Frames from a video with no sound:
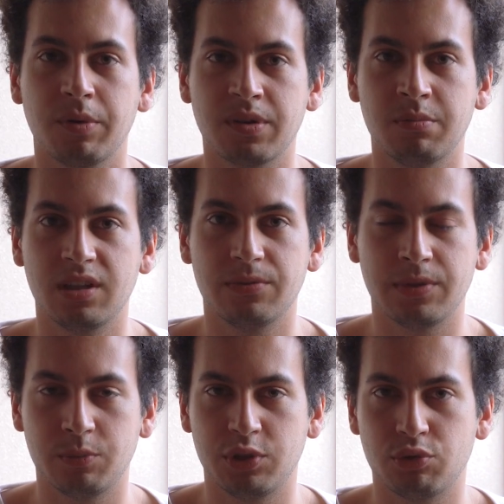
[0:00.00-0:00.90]
was the month
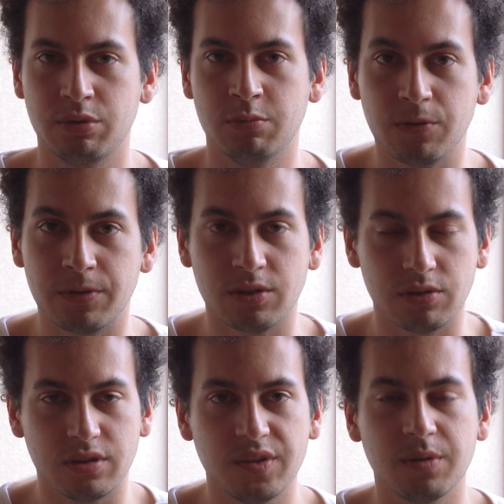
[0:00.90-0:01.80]
in which we moved into
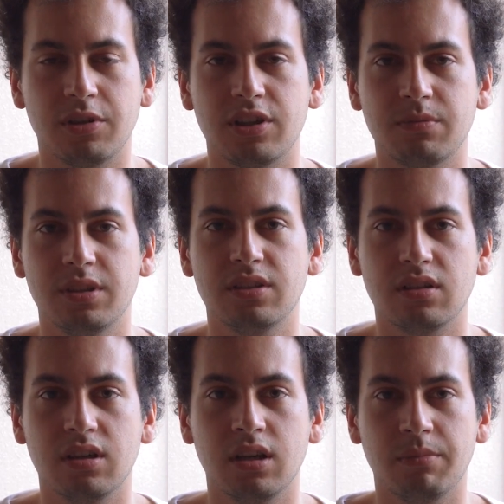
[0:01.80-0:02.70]
this apartment,
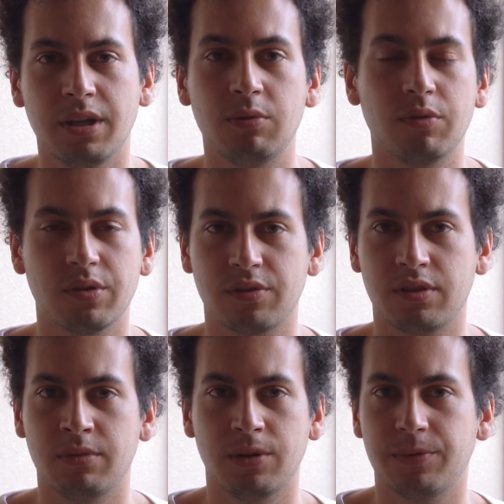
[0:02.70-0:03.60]
and it was
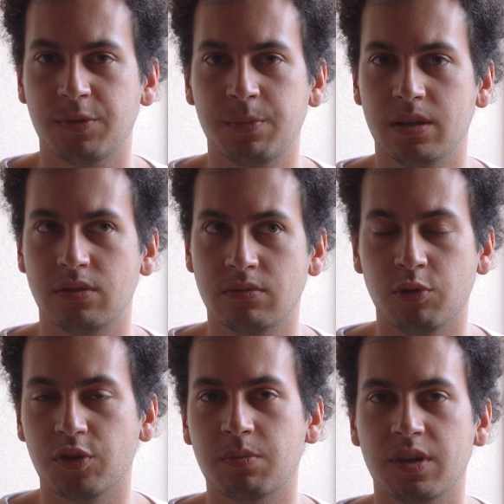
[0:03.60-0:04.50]
also the month I spent
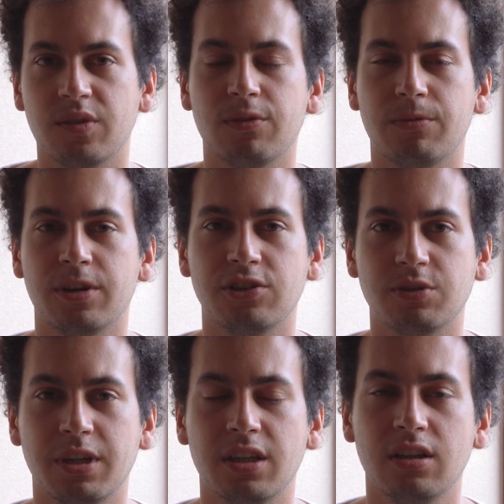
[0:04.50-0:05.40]
most money so far in
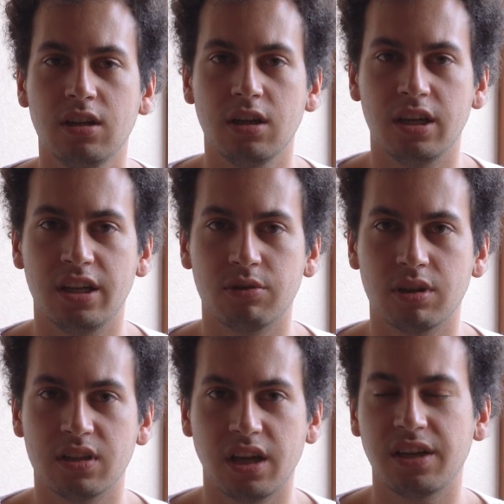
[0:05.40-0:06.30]
Japan, at
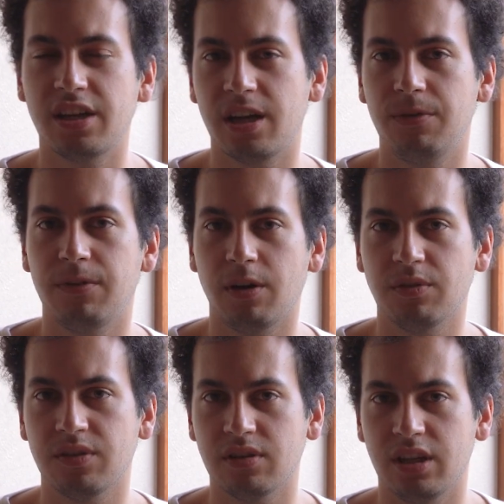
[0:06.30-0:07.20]
around
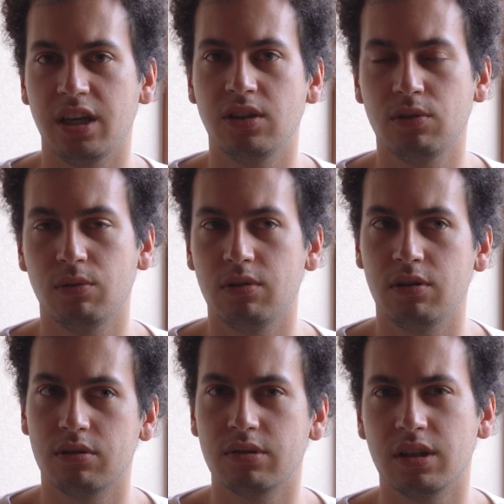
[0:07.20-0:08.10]
98,000 yen
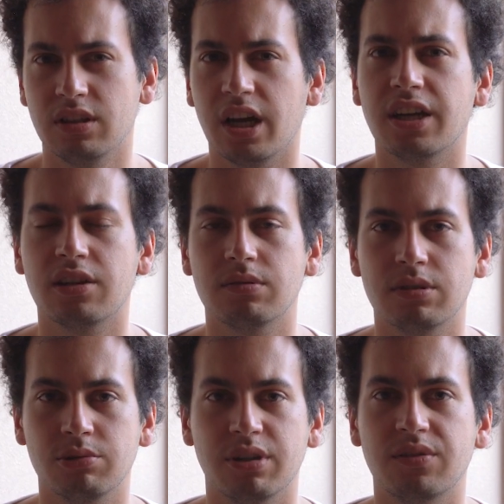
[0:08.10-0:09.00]
total, or around
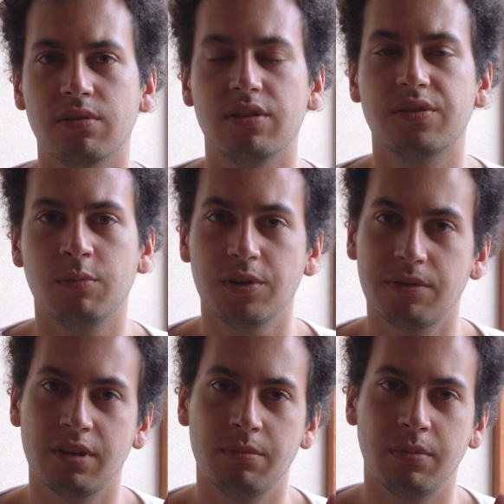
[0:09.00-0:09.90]
$900.
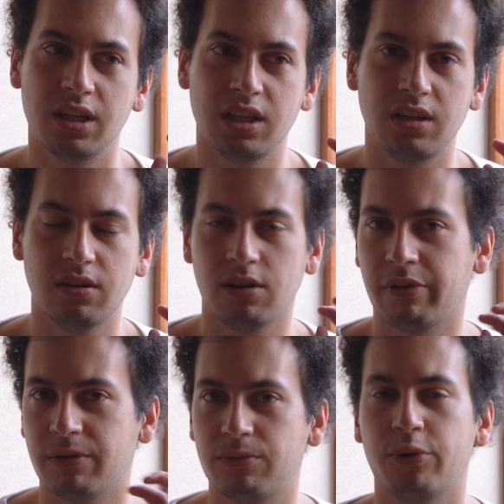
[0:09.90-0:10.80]
Most of that money,
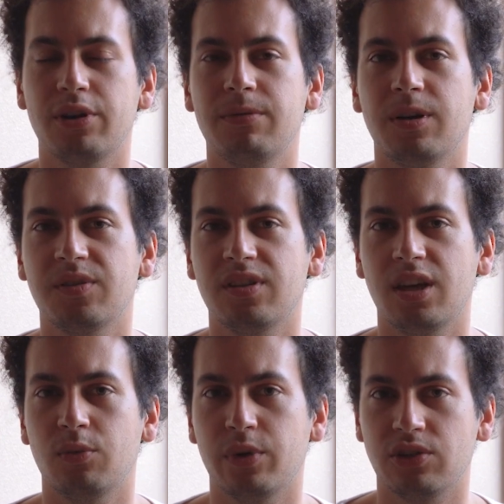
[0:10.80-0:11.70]
around 40,000
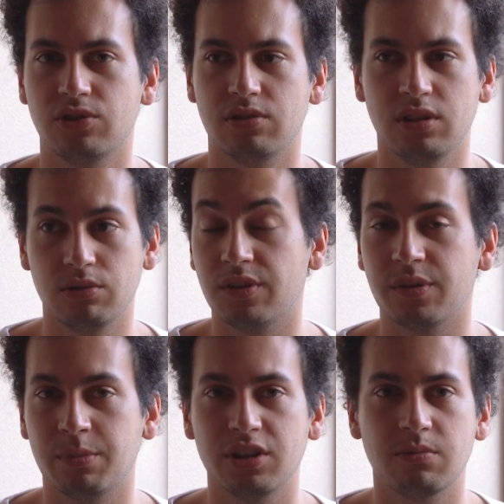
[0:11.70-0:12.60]
yen, went into this
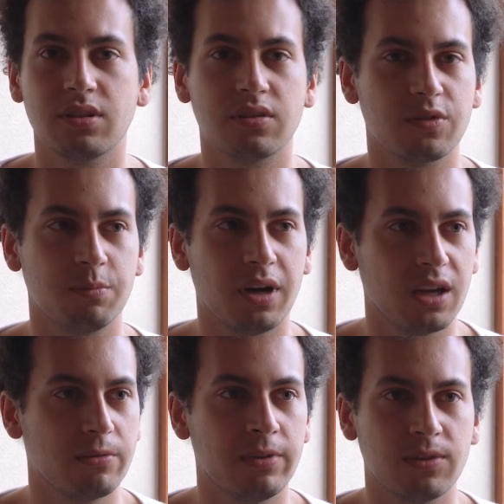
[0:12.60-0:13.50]
apartment, so
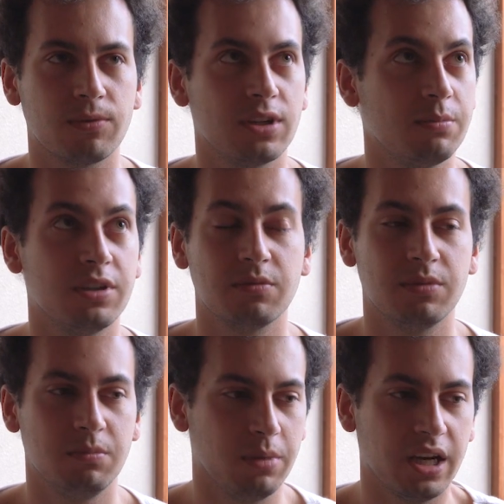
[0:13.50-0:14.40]
buying things for the
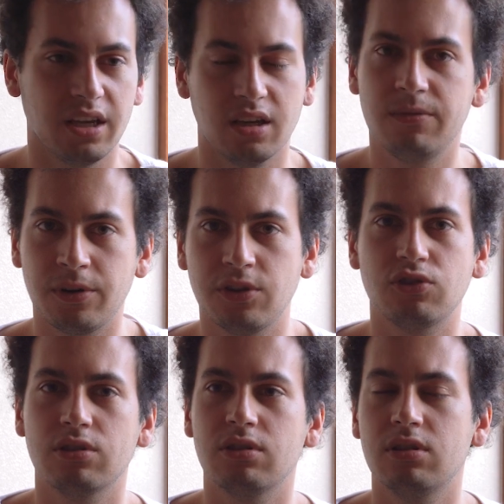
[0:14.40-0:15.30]
apartment, buying
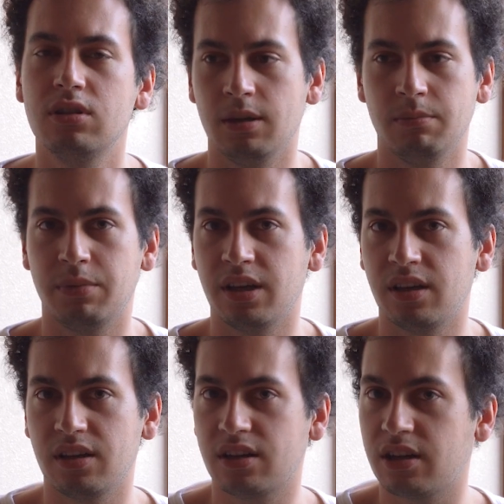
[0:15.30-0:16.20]
furniture,
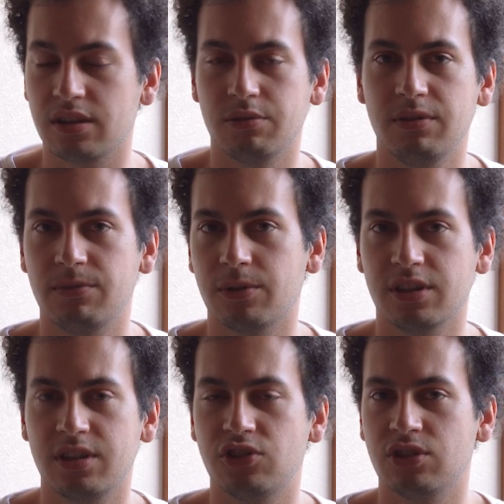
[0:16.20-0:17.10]
buying cutlery for
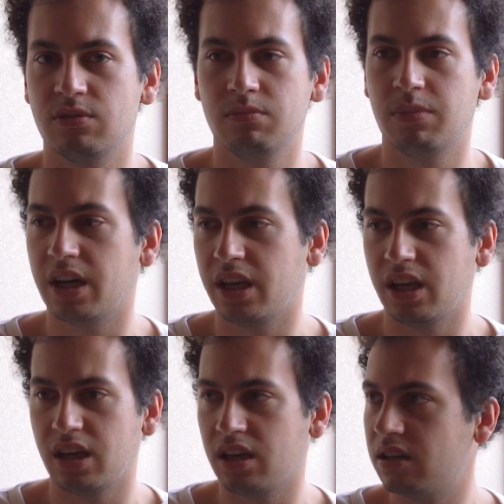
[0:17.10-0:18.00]
the kitchen,
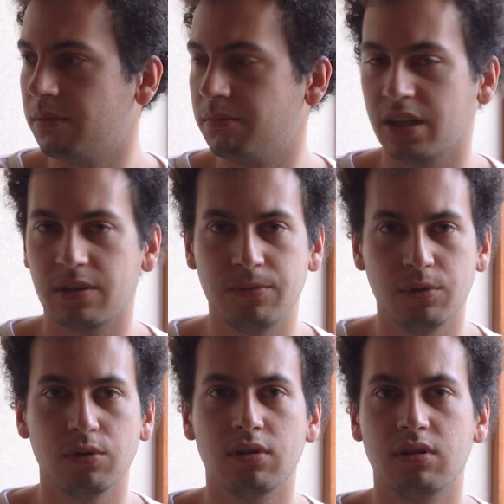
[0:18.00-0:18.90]
buying like a
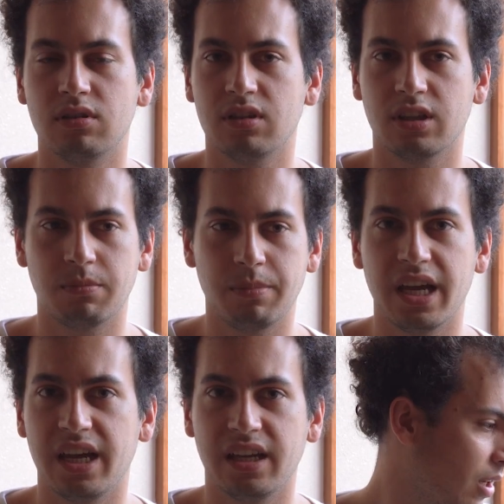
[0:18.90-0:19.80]
futon, like a
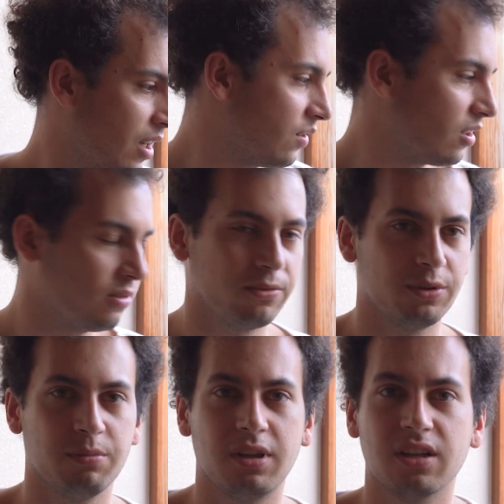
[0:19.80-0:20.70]
bed, buying stuff
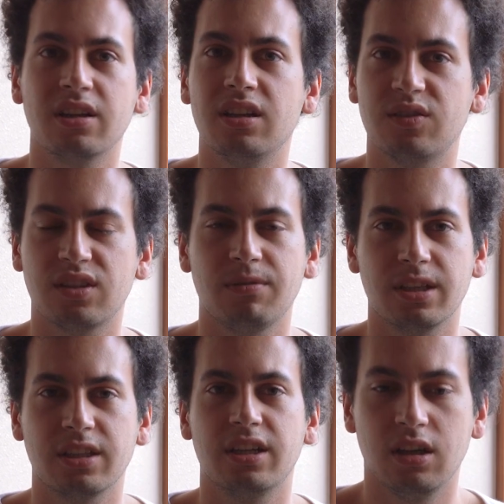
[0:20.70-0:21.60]
for the balcony, stuff
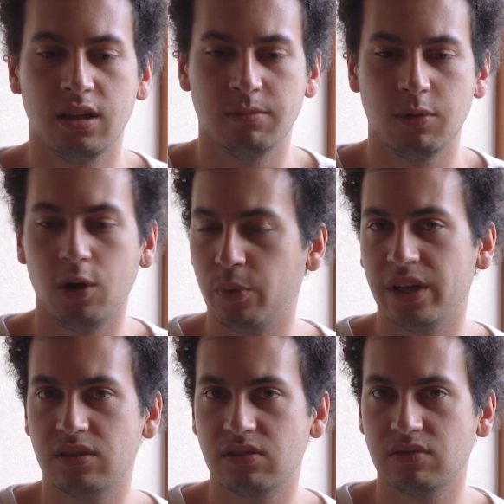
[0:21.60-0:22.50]
like that, all
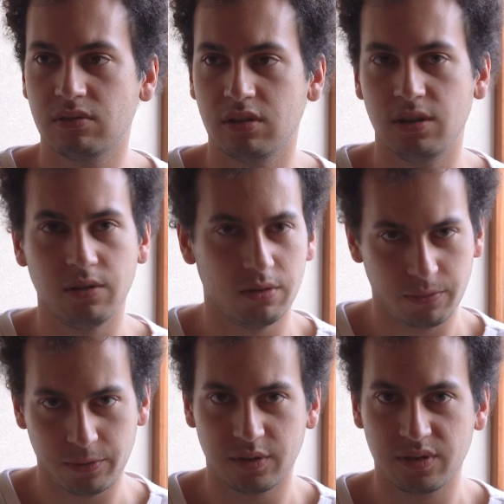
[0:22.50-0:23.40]
went into the
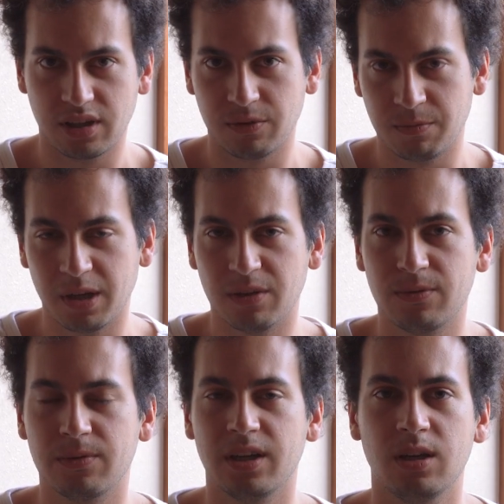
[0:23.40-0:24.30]
first kind of
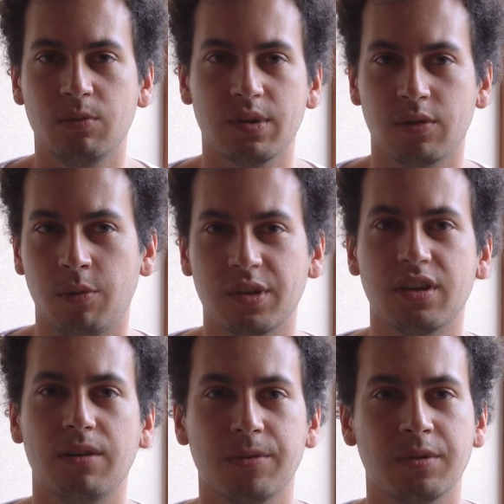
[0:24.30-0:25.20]
month, and it was almost
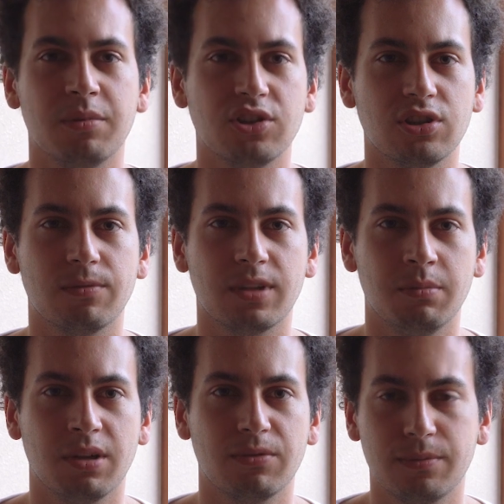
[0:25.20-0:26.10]
half of the budget of
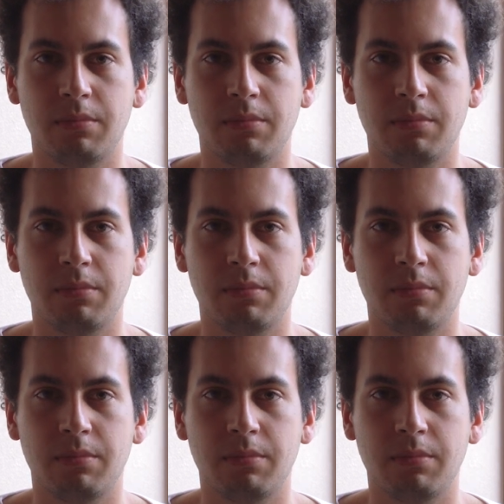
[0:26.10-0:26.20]
that month.